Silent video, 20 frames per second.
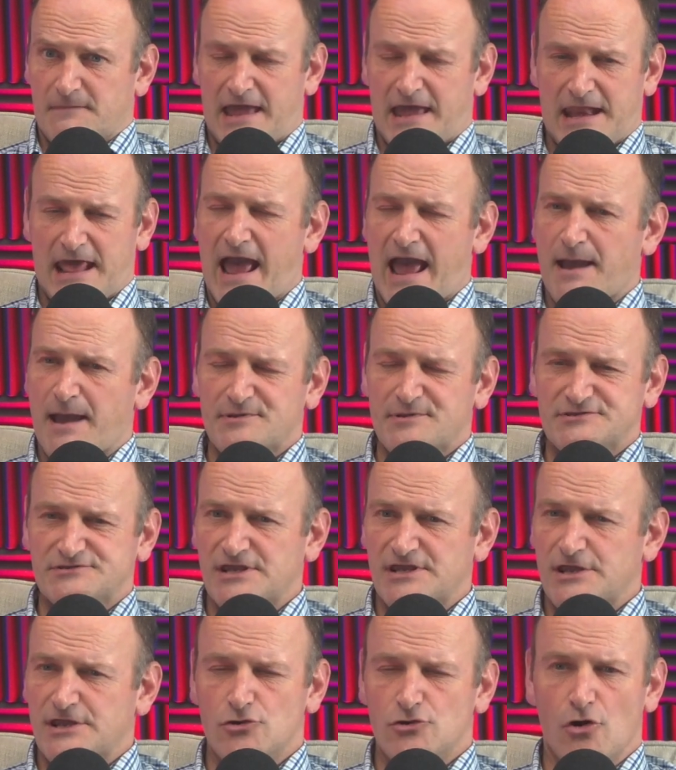And it
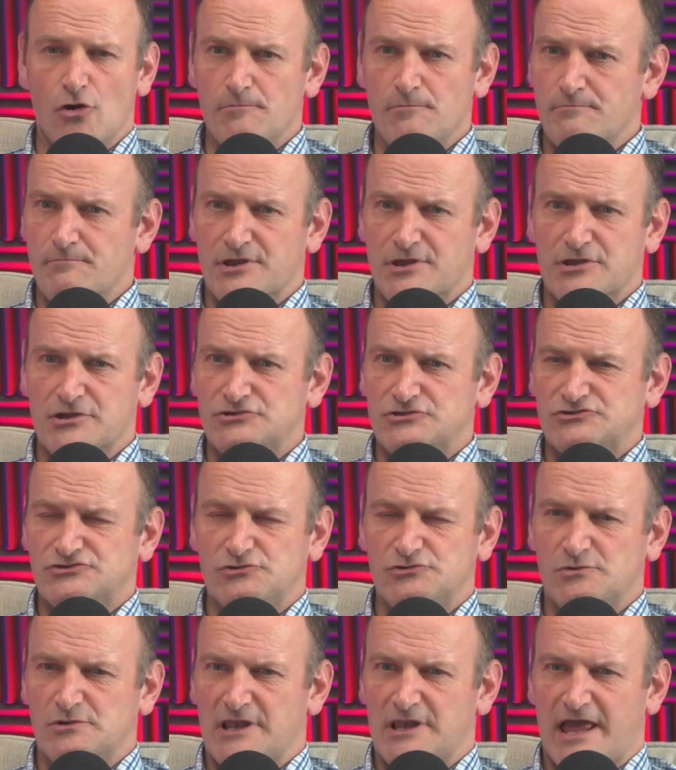happens here not
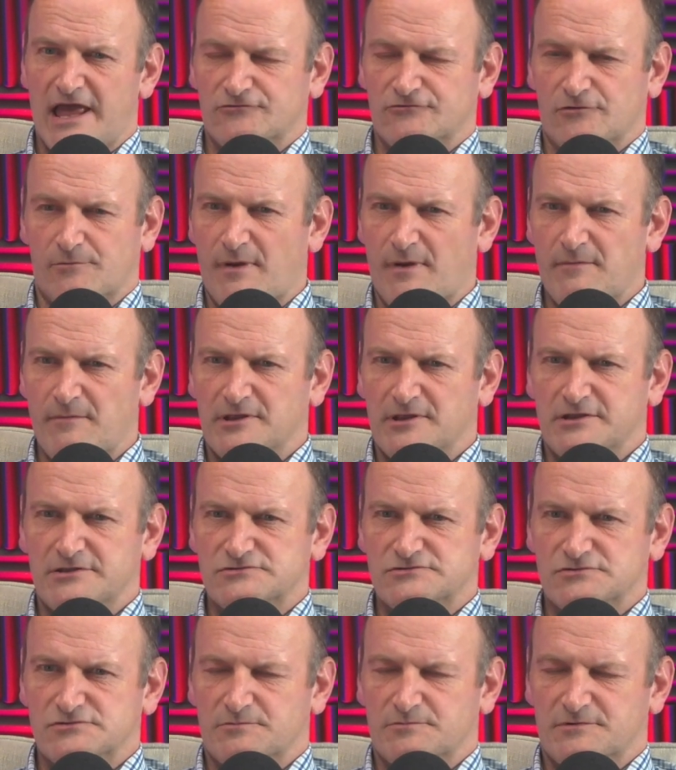because you elect
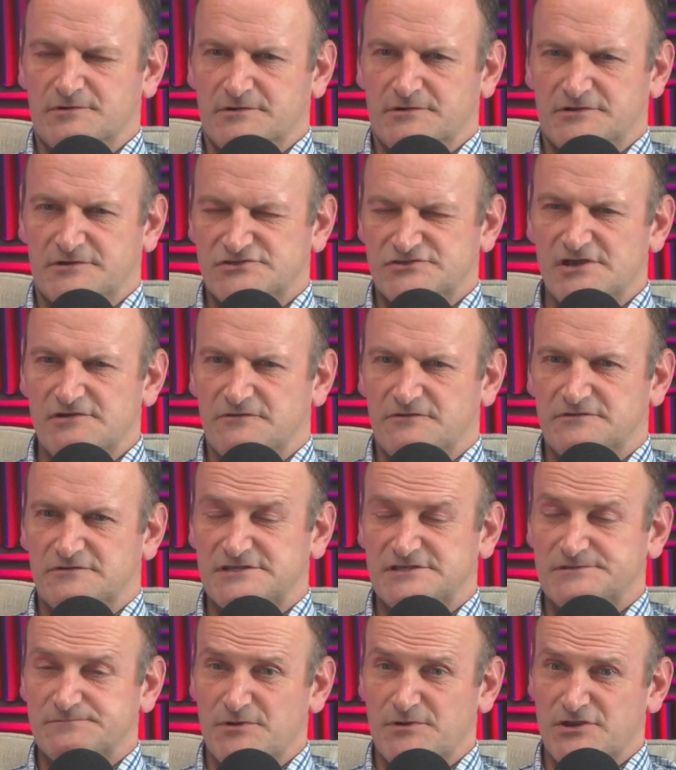Republicans or
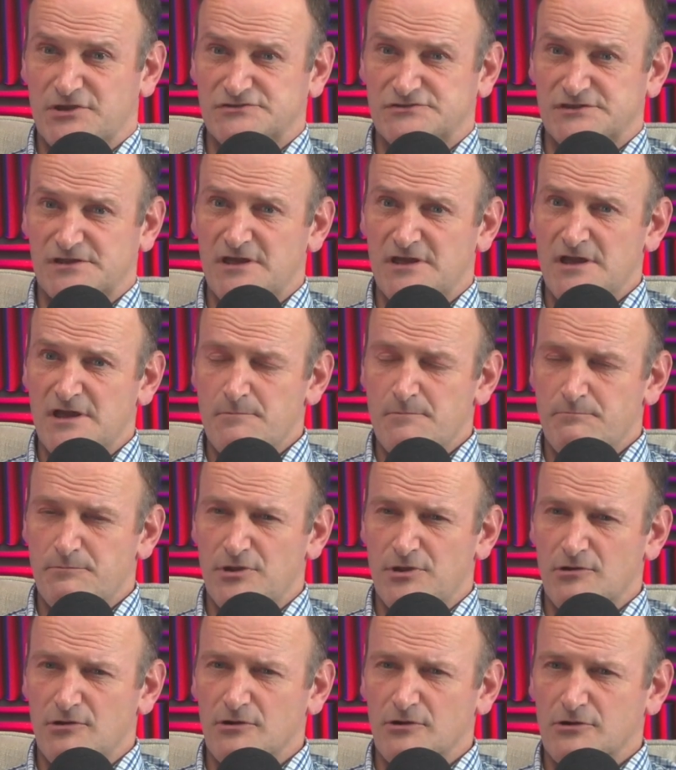conservatives. It's because the
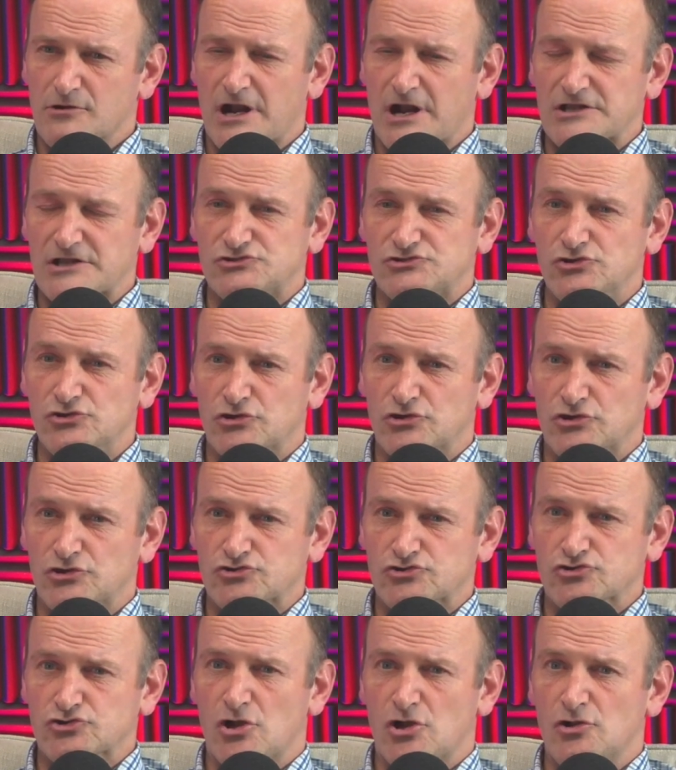bureaucrats who
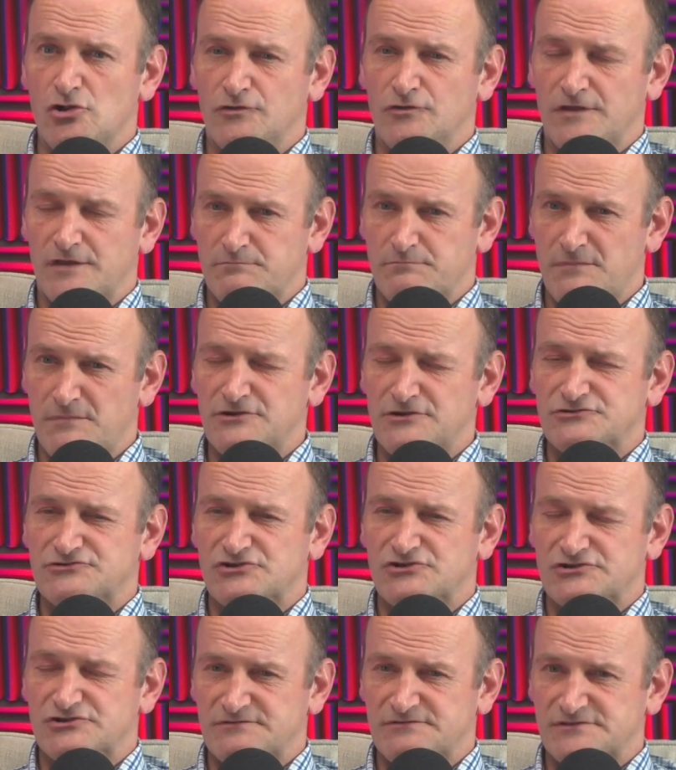control the
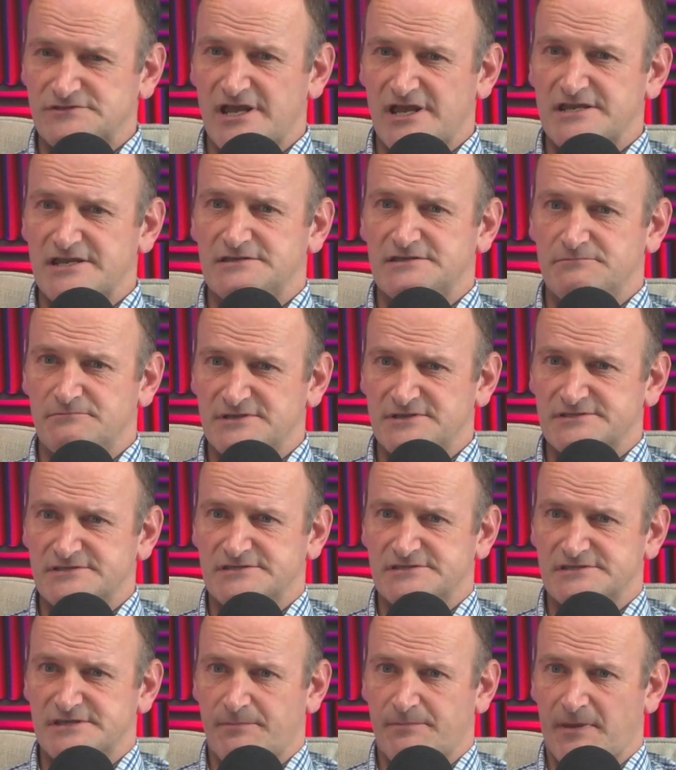administrative state in
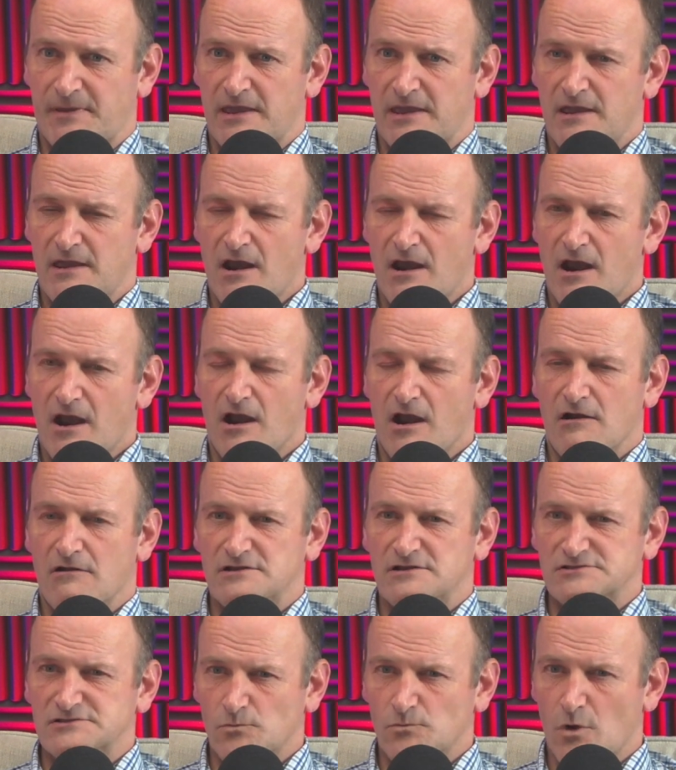Mississippi
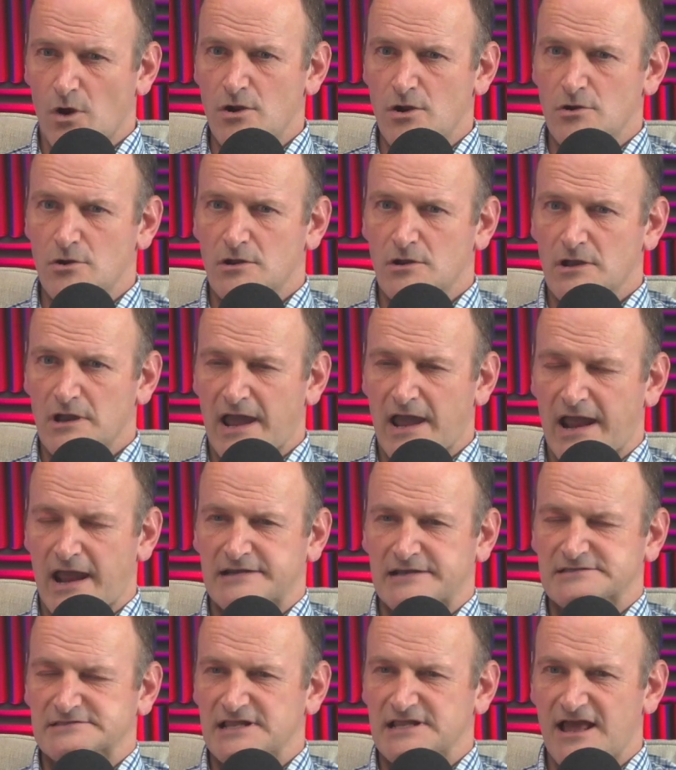are as woke
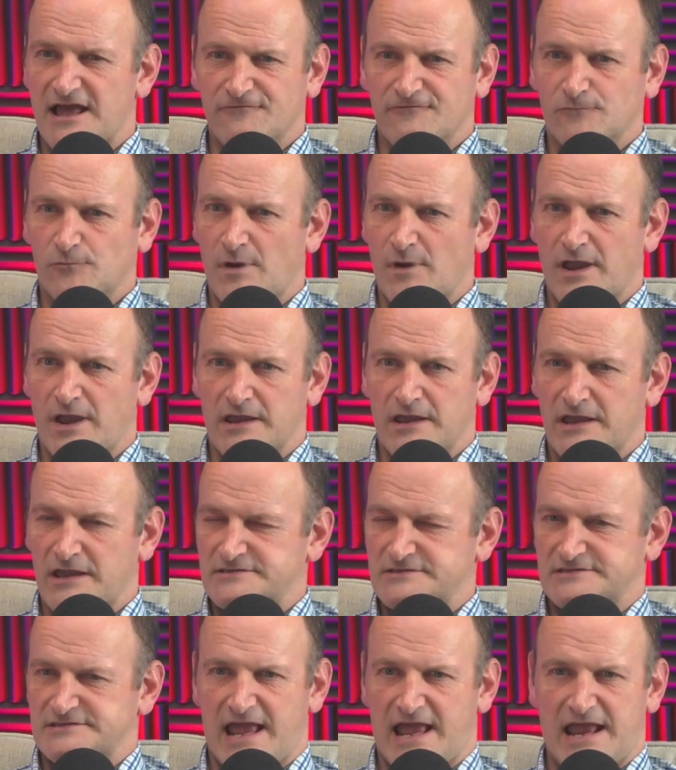and as left-wing
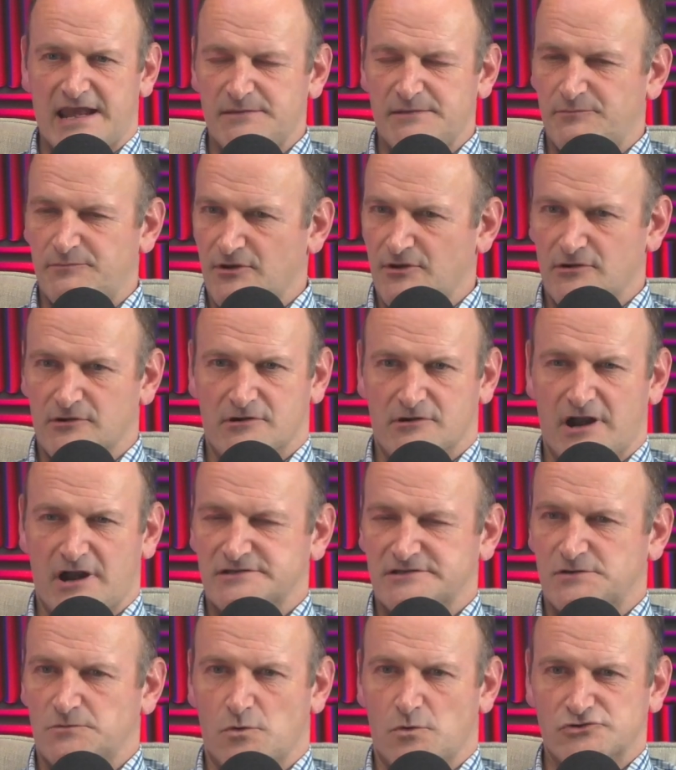as any
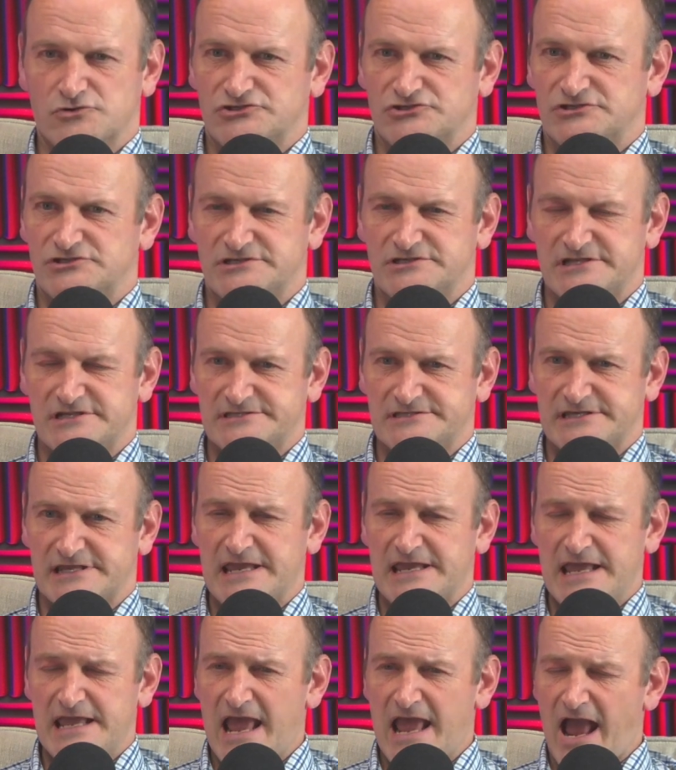bureaucrat in Washington,
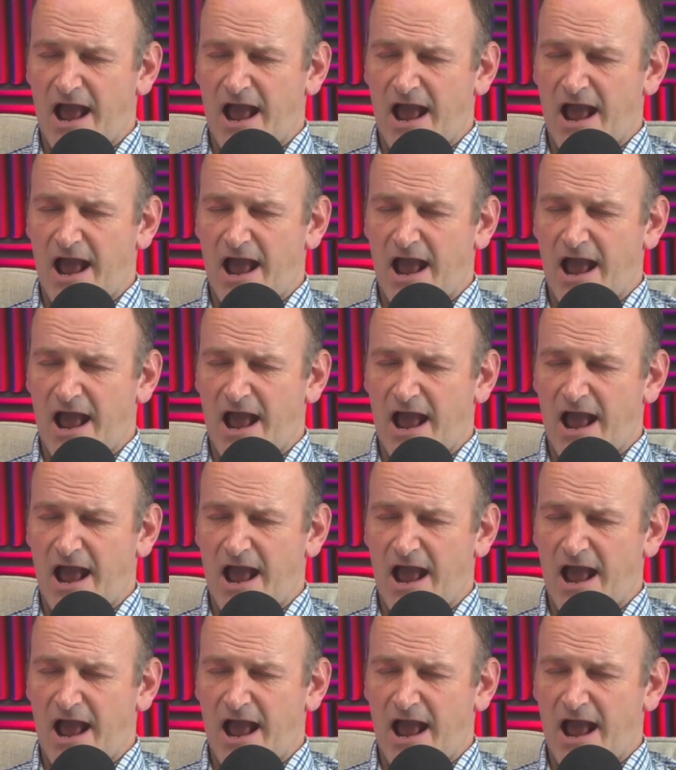D.C.